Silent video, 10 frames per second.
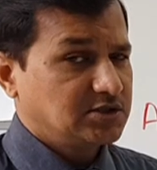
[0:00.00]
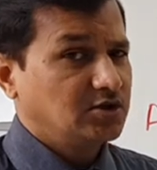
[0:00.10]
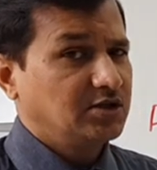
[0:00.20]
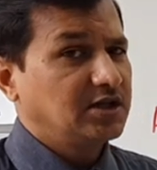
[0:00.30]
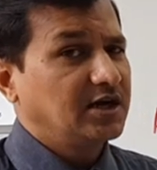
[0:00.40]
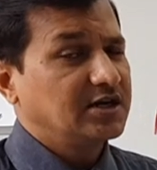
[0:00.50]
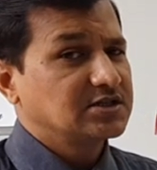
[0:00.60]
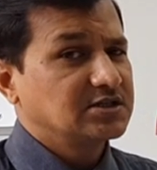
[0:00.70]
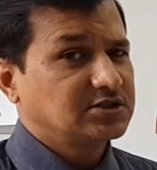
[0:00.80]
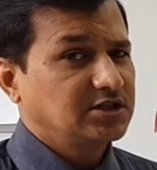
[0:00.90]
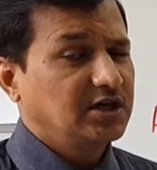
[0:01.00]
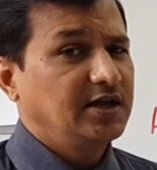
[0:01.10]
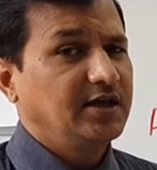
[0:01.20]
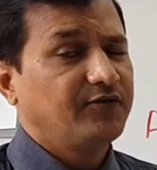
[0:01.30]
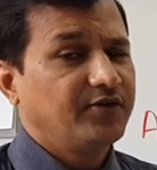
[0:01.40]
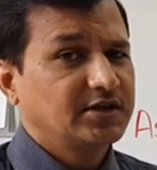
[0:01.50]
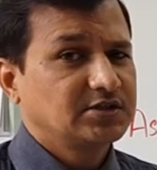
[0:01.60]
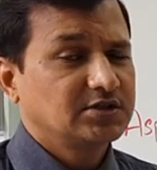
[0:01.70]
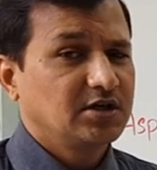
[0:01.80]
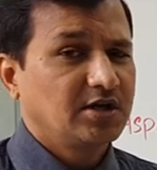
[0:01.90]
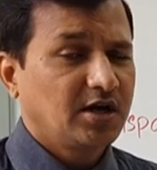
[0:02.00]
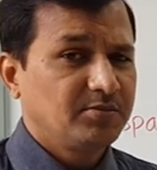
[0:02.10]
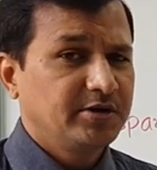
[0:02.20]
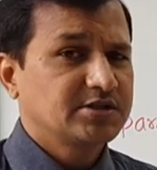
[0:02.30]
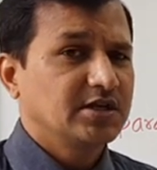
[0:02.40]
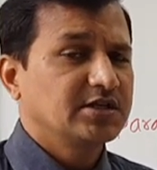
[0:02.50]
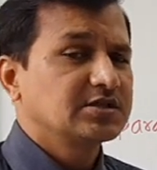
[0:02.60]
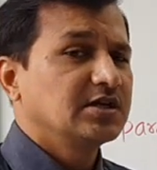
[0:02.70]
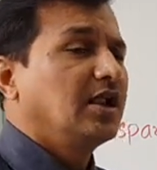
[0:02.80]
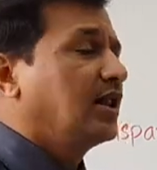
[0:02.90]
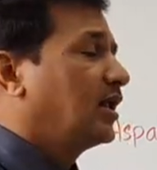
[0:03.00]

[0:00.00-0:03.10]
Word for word: So that doesn't really affect uh, normal cells